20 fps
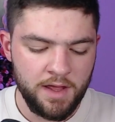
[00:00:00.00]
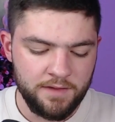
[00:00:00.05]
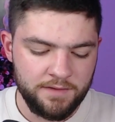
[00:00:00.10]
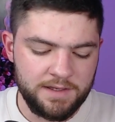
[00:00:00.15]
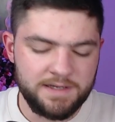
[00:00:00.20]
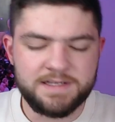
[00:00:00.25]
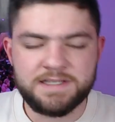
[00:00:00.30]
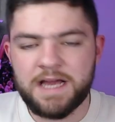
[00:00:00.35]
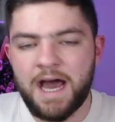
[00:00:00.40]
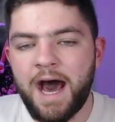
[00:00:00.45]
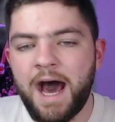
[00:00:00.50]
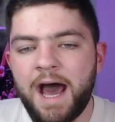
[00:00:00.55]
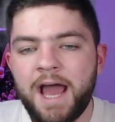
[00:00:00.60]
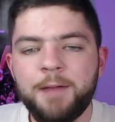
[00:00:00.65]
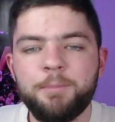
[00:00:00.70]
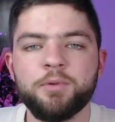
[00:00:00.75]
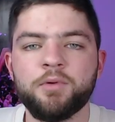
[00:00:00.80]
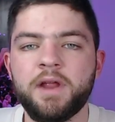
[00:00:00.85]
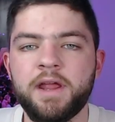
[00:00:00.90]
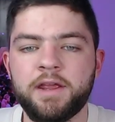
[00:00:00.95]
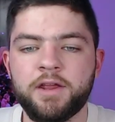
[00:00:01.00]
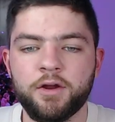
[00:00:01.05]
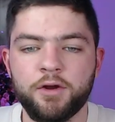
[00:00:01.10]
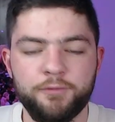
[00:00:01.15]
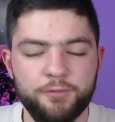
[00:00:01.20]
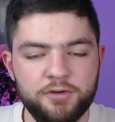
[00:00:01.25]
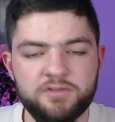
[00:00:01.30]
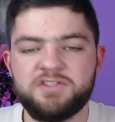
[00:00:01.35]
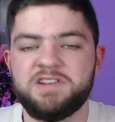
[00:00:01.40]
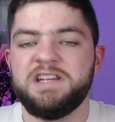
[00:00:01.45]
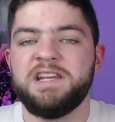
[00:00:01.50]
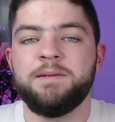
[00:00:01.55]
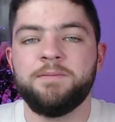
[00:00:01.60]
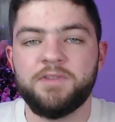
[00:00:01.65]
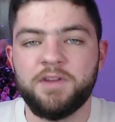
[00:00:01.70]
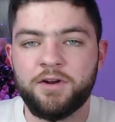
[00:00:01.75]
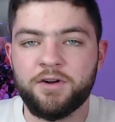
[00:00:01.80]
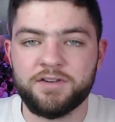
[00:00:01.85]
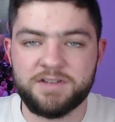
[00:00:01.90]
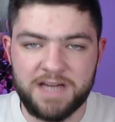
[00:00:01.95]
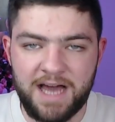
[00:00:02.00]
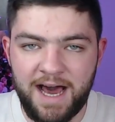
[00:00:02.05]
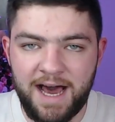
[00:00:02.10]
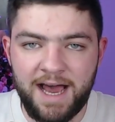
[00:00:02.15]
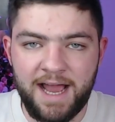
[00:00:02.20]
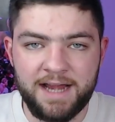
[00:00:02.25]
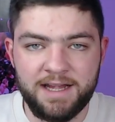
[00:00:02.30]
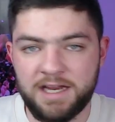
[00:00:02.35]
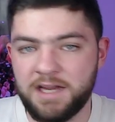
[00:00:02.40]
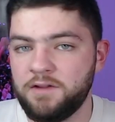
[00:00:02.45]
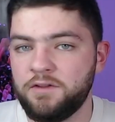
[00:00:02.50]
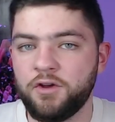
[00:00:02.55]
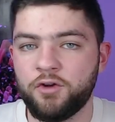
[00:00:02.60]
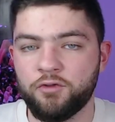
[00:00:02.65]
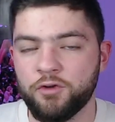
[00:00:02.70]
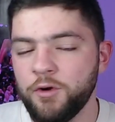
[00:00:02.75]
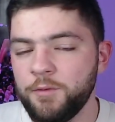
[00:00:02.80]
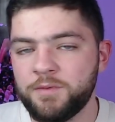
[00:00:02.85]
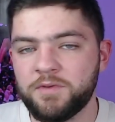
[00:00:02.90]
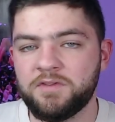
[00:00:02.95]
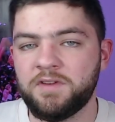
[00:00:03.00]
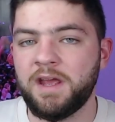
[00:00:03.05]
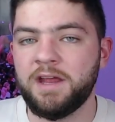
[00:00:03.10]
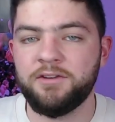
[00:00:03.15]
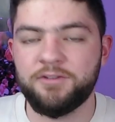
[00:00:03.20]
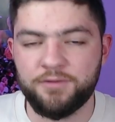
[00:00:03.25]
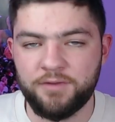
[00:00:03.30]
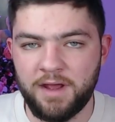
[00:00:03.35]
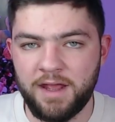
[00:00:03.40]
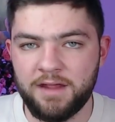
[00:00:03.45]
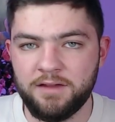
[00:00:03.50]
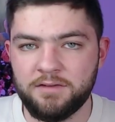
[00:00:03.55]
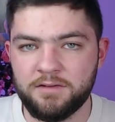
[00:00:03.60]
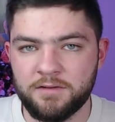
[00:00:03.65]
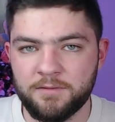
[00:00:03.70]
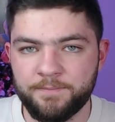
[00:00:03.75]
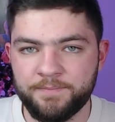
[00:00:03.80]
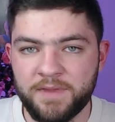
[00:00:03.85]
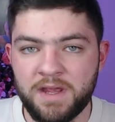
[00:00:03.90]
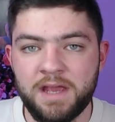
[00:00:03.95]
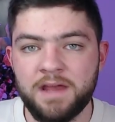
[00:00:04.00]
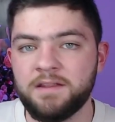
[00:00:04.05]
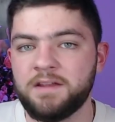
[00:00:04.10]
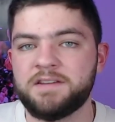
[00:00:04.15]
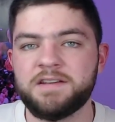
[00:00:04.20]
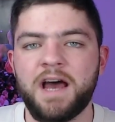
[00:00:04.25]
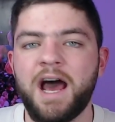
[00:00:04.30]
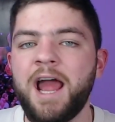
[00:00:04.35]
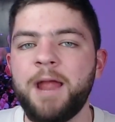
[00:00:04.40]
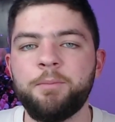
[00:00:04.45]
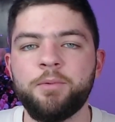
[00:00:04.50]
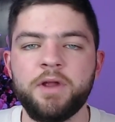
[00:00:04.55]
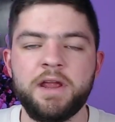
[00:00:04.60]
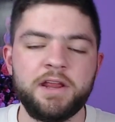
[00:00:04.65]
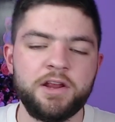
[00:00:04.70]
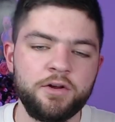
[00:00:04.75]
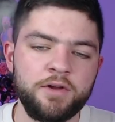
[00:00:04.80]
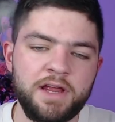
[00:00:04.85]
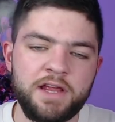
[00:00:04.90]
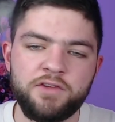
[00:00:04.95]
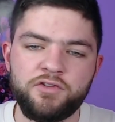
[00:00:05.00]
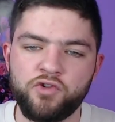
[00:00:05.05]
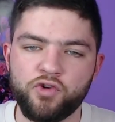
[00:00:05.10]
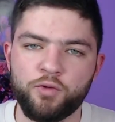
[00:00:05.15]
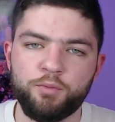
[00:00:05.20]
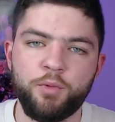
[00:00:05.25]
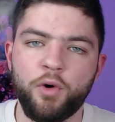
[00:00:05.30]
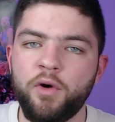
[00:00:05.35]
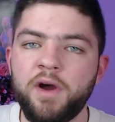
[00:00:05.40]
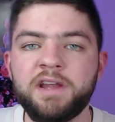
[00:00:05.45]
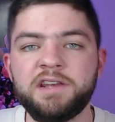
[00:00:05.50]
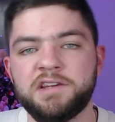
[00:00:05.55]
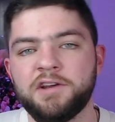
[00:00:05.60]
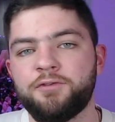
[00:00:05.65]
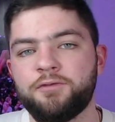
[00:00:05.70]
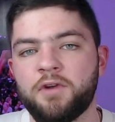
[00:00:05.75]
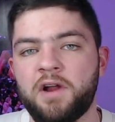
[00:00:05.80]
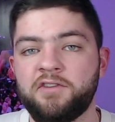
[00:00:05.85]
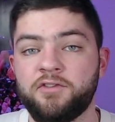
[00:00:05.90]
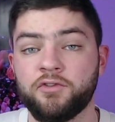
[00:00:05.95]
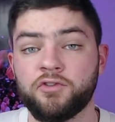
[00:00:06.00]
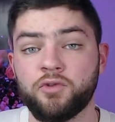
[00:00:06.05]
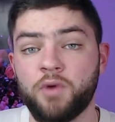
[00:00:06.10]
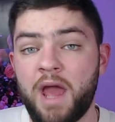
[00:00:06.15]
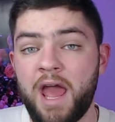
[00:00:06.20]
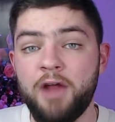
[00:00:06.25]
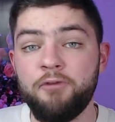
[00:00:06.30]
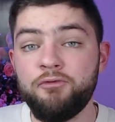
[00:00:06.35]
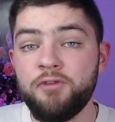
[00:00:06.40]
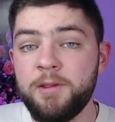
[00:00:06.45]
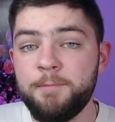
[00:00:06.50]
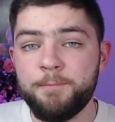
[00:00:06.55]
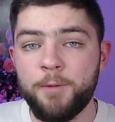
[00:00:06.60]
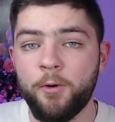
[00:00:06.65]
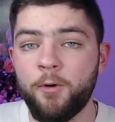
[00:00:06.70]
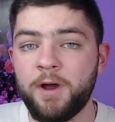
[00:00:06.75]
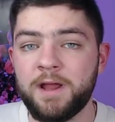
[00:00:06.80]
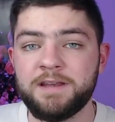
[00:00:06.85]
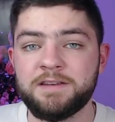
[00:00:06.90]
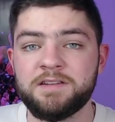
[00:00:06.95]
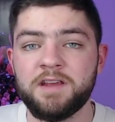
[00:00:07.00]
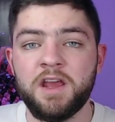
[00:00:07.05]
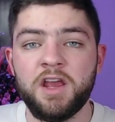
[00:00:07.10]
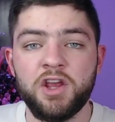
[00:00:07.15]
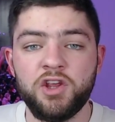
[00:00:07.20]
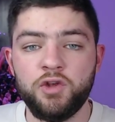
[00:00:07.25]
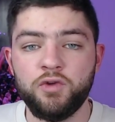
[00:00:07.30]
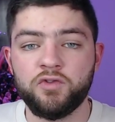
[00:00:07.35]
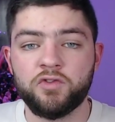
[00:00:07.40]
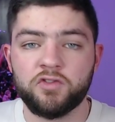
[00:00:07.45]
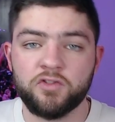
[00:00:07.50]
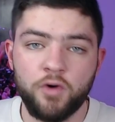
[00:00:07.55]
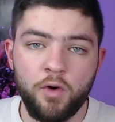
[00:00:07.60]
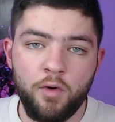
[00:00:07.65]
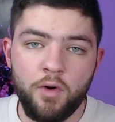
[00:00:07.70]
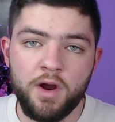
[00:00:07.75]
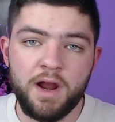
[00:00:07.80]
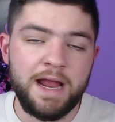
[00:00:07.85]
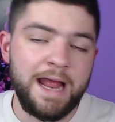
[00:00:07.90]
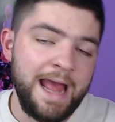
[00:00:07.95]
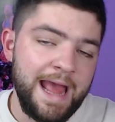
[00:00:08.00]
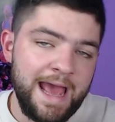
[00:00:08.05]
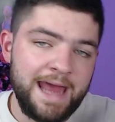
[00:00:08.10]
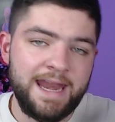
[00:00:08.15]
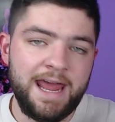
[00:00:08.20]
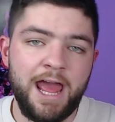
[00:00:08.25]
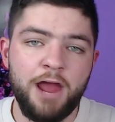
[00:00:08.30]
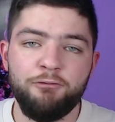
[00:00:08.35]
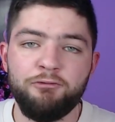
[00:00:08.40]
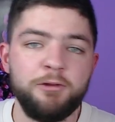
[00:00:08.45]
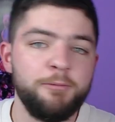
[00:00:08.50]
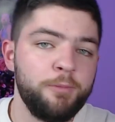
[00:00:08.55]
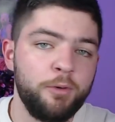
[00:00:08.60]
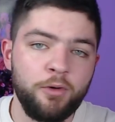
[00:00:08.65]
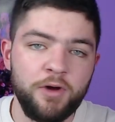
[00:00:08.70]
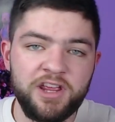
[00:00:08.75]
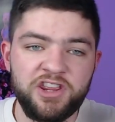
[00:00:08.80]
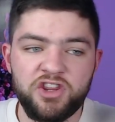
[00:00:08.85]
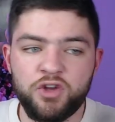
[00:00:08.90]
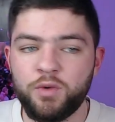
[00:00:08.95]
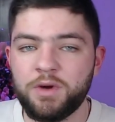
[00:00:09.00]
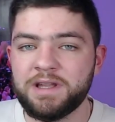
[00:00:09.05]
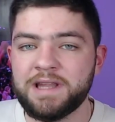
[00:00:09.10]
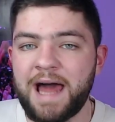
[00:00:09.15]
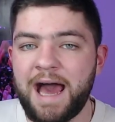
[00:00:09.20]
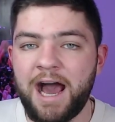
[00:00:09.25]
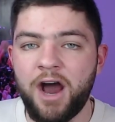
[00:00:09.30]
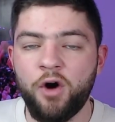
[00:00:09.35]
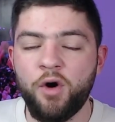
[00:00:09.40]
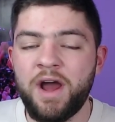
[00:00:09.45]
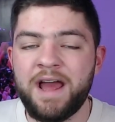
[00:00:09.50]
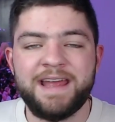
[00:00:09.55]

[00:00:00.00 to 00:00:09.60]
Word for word: the tiebreaker for teams that are tied in the group stage phase, the tiebreaker is your point differential. So every point you score and every point you allow